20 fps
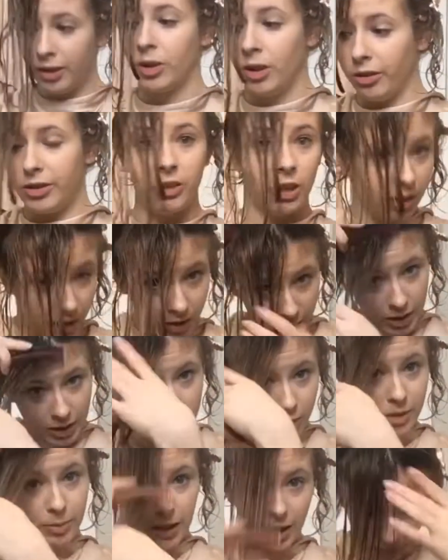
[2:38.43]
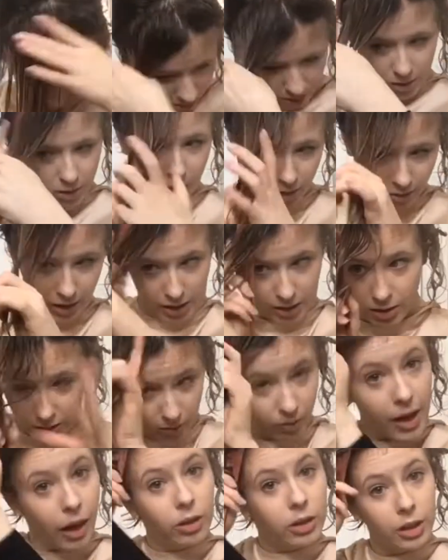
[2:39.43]
was to use that guide that I
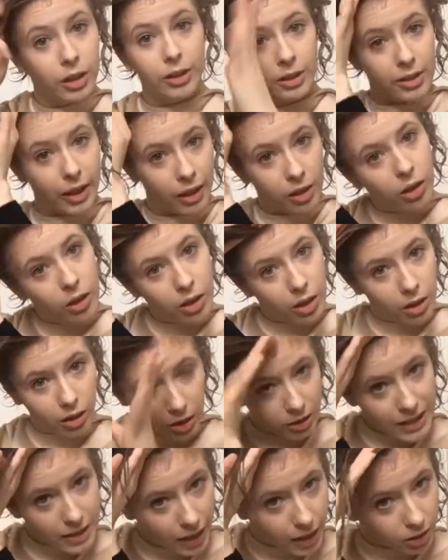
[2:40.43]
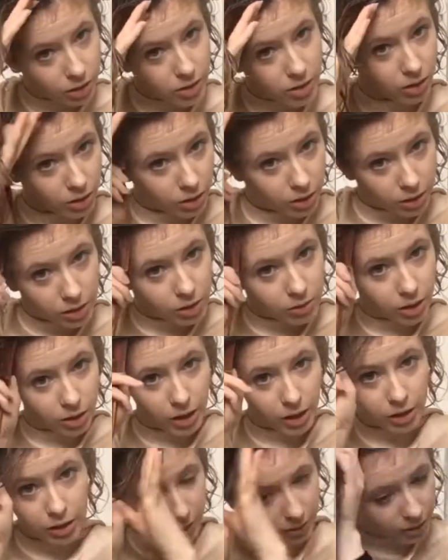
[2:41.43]
cut right at the center as my
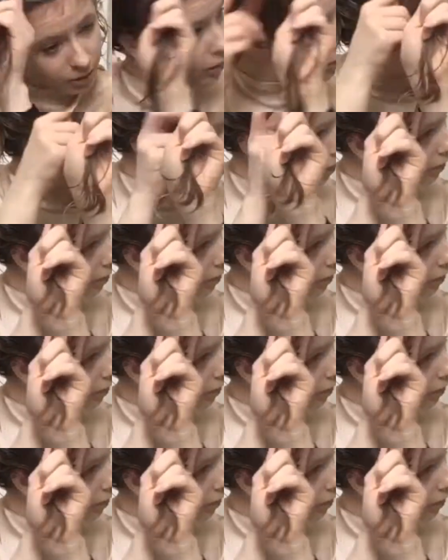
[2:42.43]
marker for